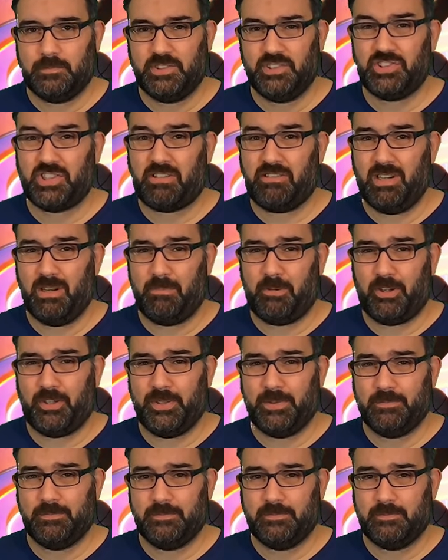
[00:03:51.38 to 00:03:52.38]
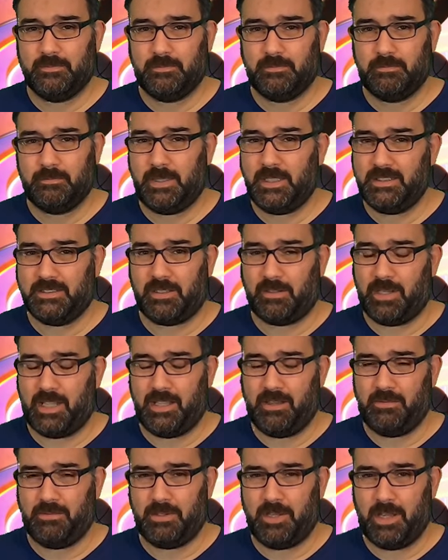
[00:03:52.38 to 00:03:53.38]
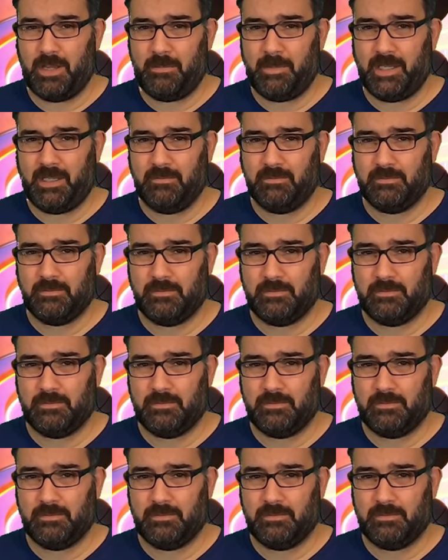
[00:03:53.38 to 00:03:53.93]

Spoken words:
Sorry, LeBron, please don't hurt me.